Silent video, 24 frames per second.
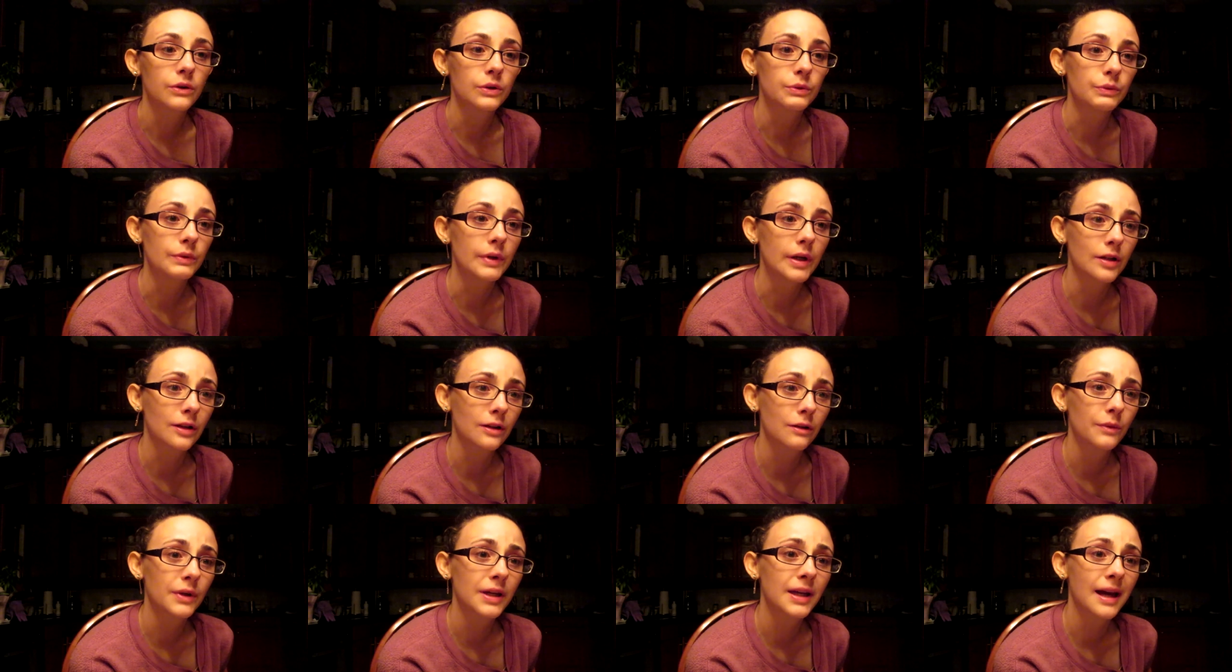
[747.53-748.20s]

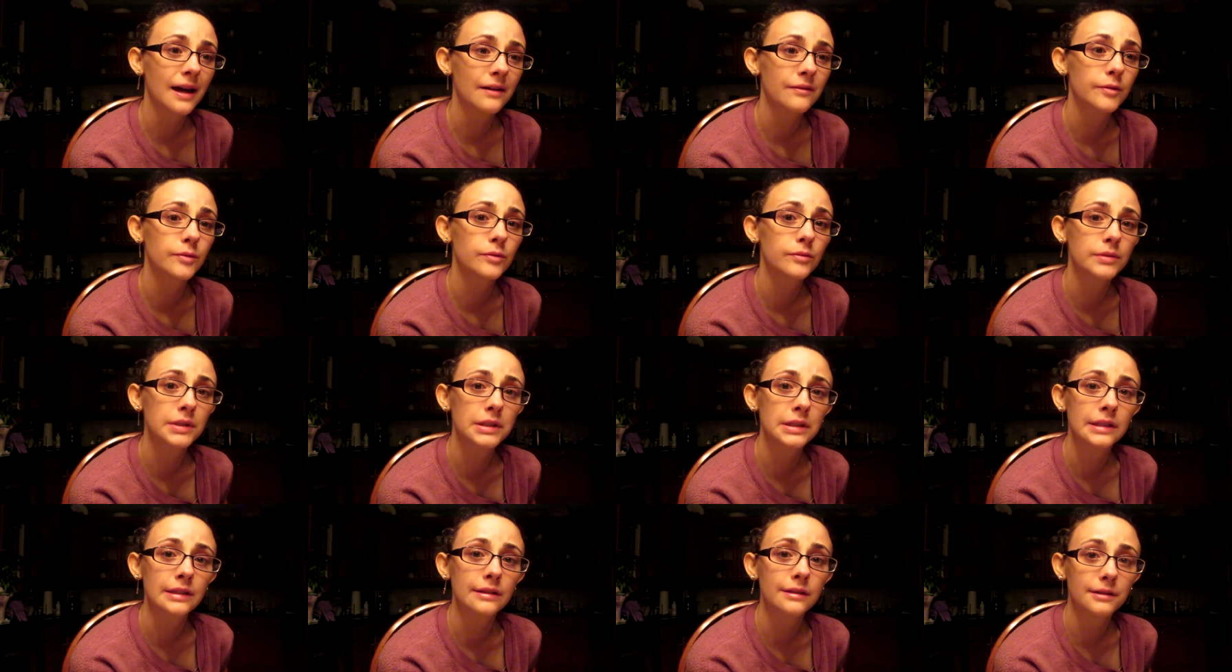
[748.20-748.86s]
Well, we have a
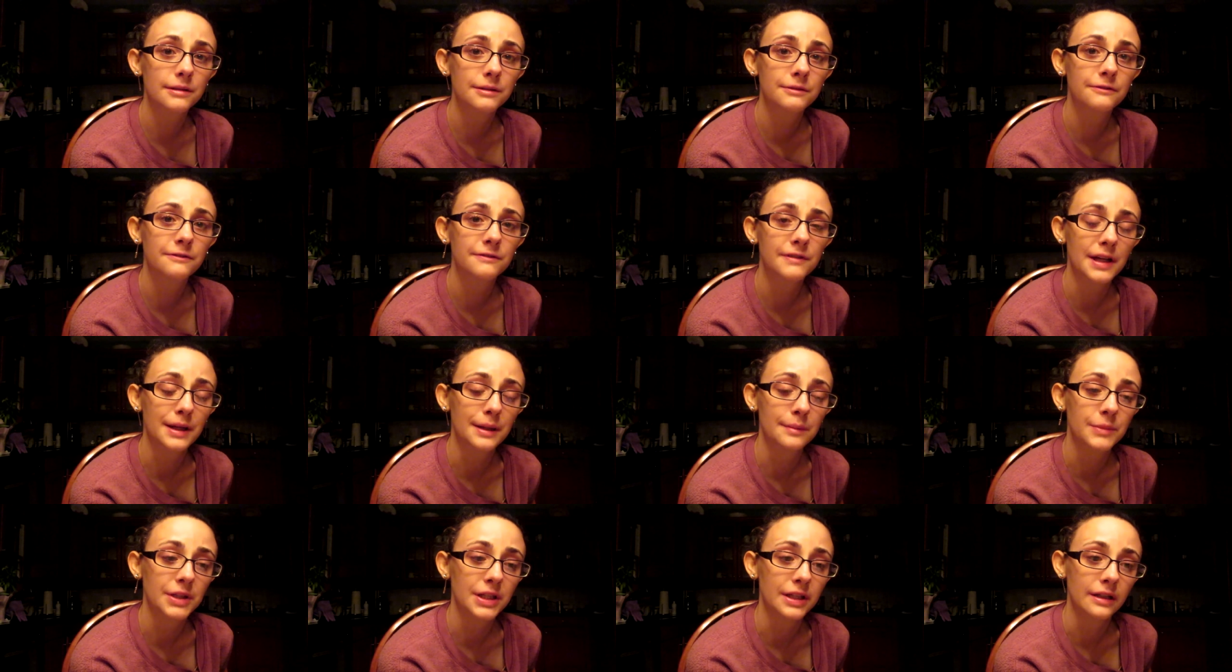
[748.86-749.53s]
really good
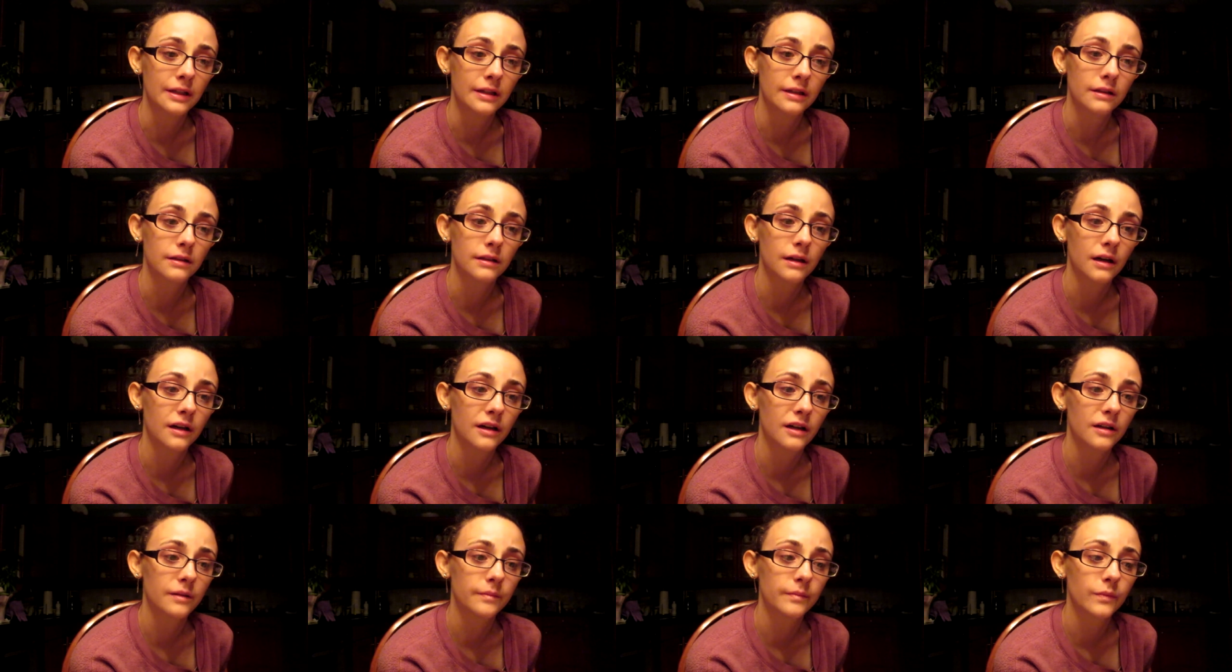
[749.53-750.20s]
family.
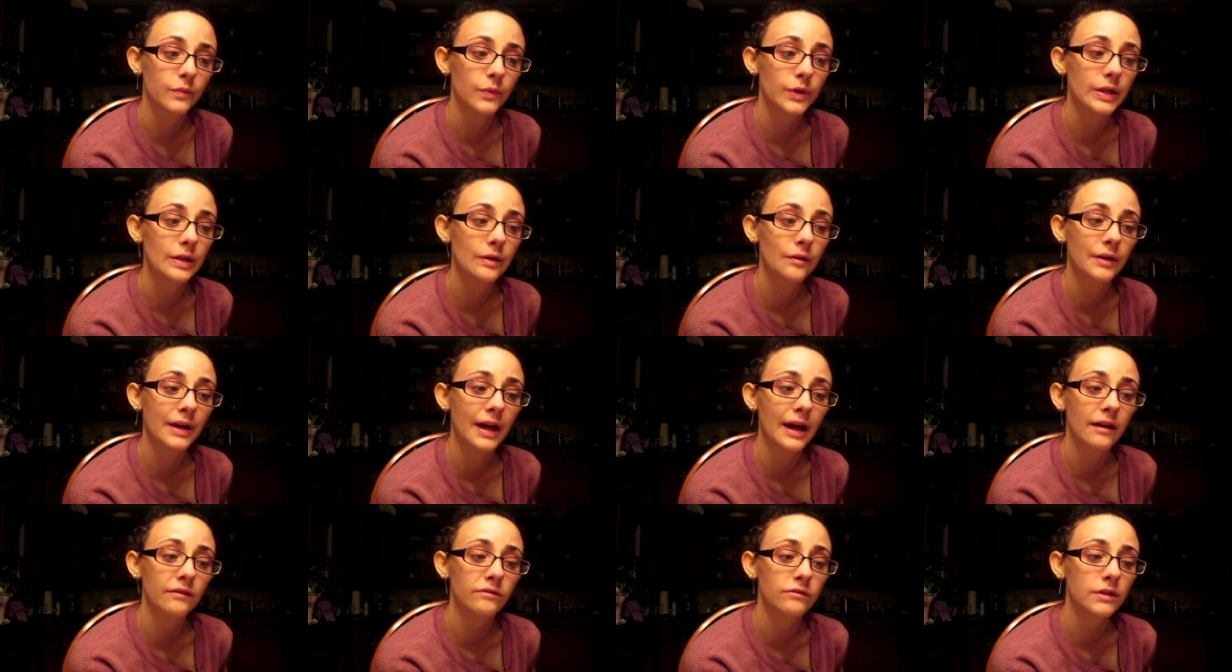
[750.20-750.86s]
We
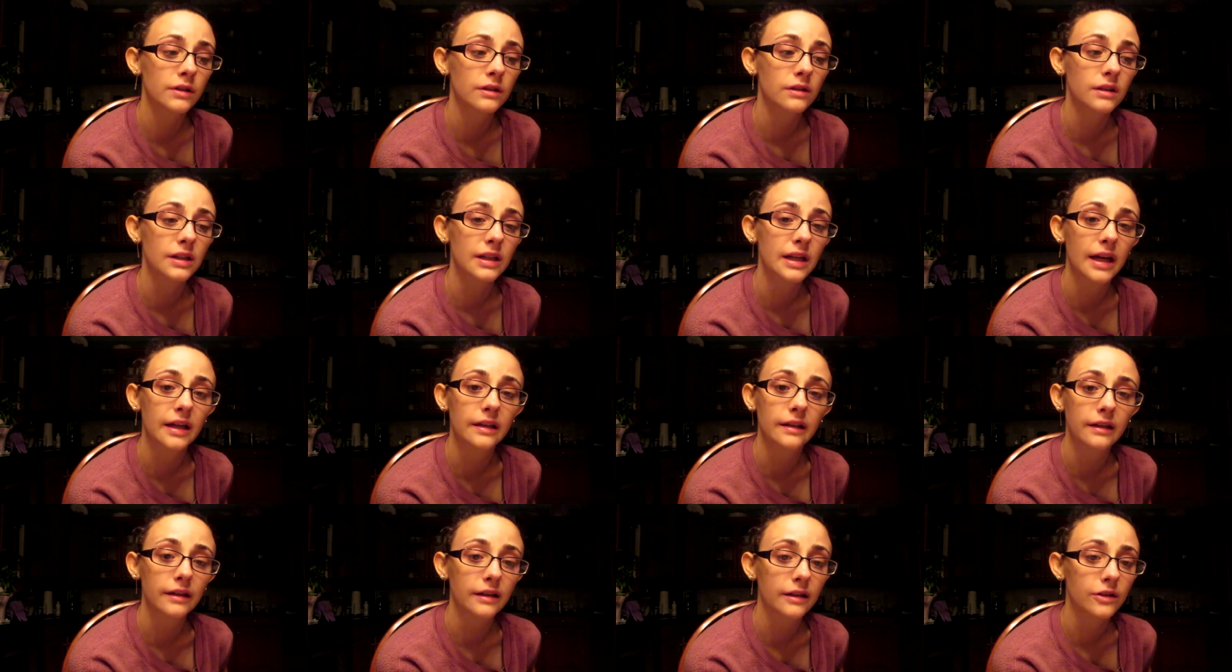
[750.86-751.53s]
don't have really
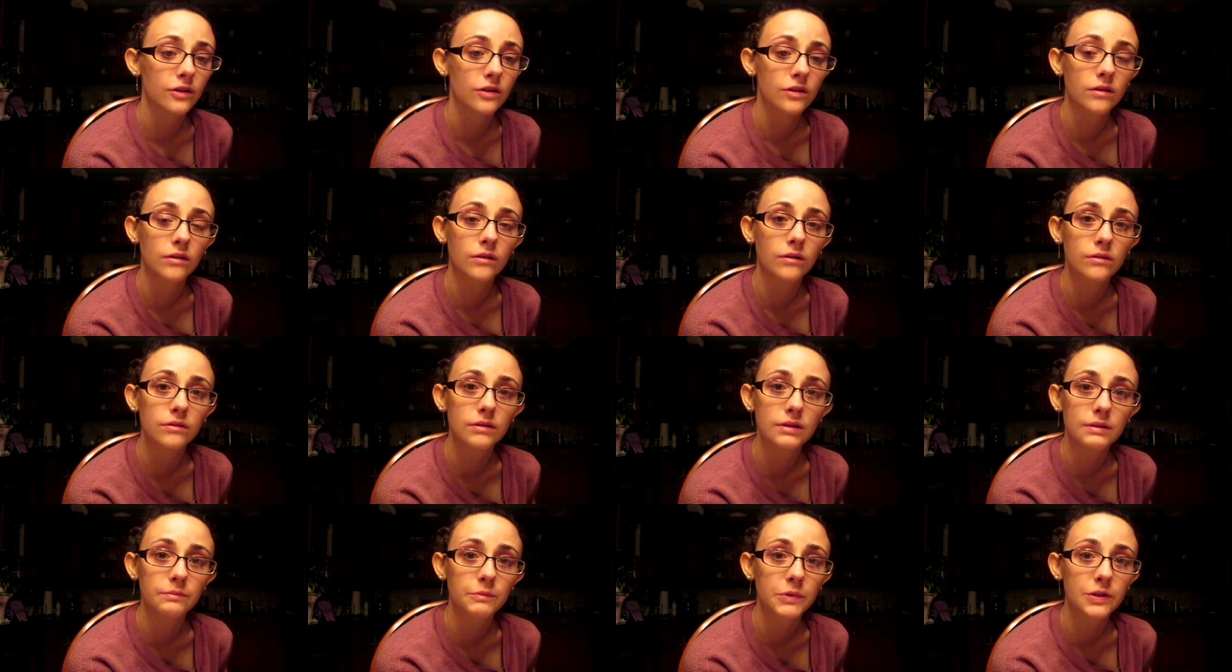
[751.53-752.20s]
any
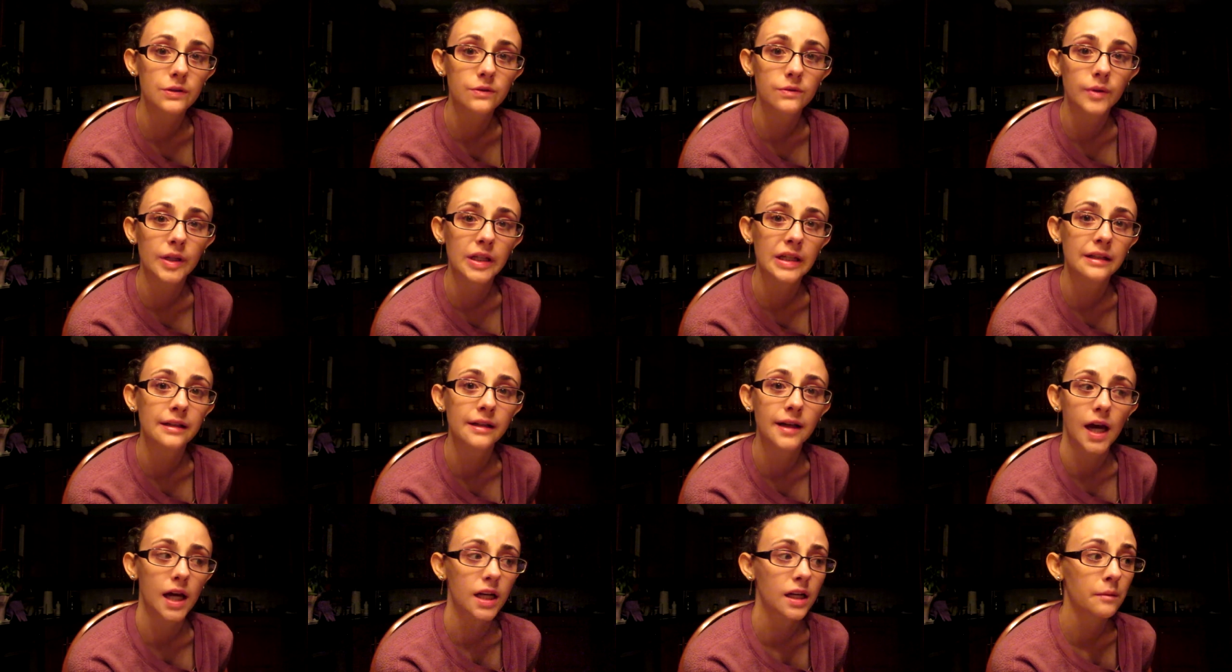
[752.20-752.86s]
issues
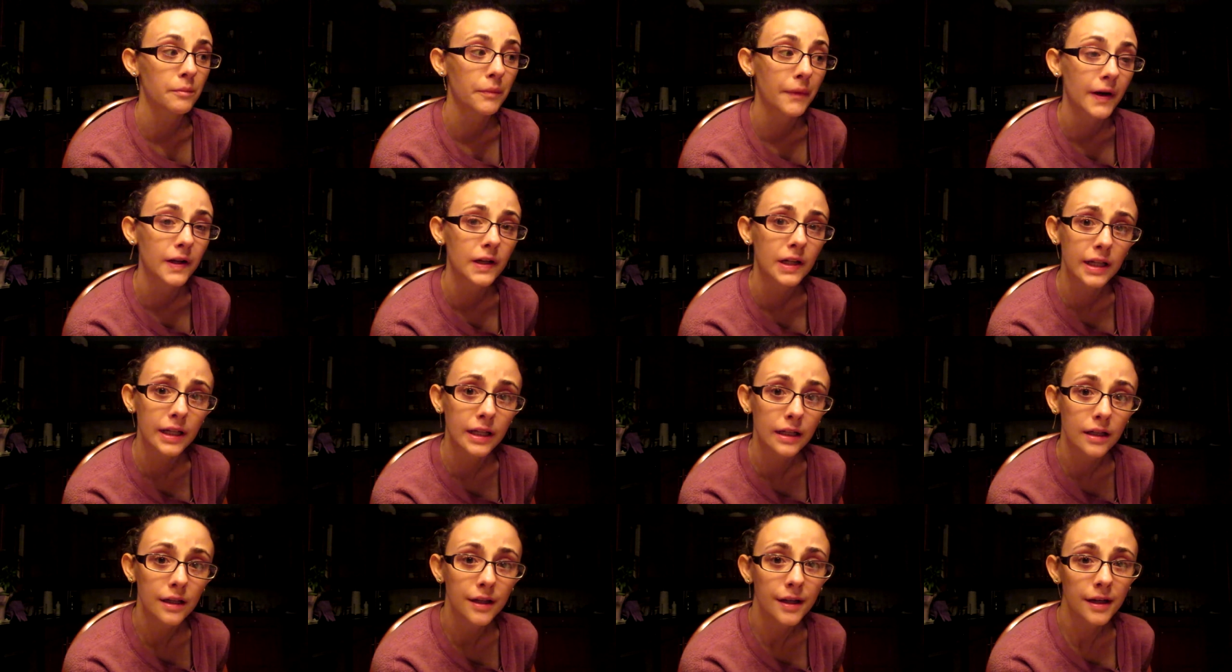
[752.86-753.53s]
between
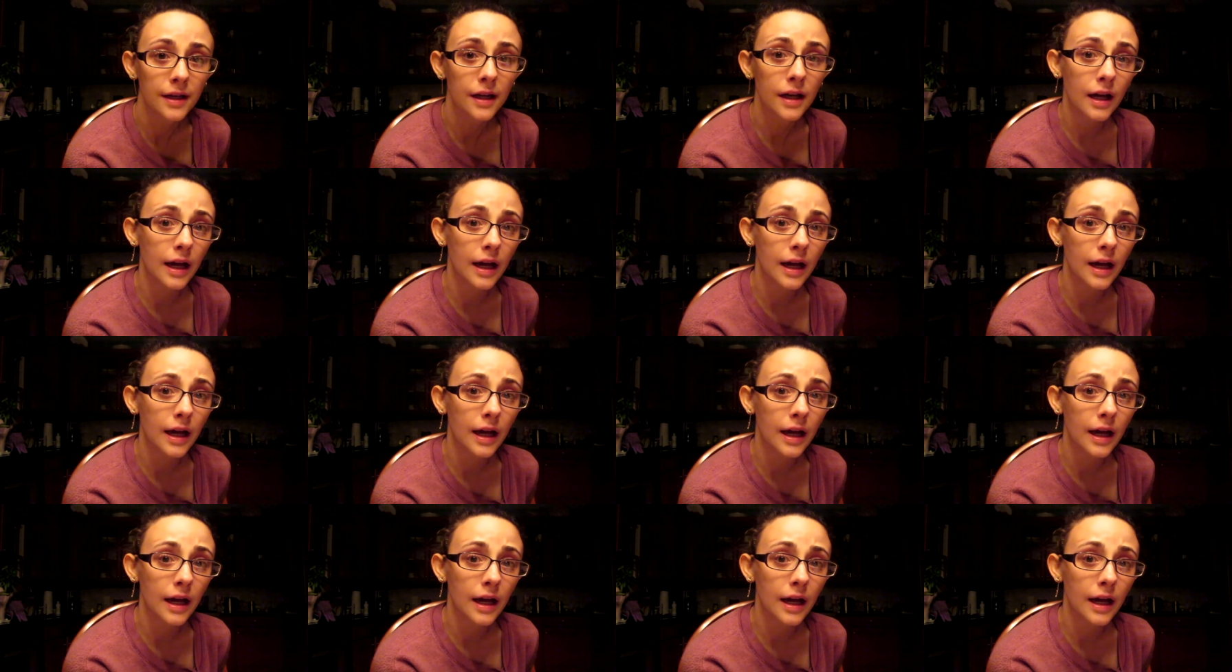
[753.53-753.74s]
anybody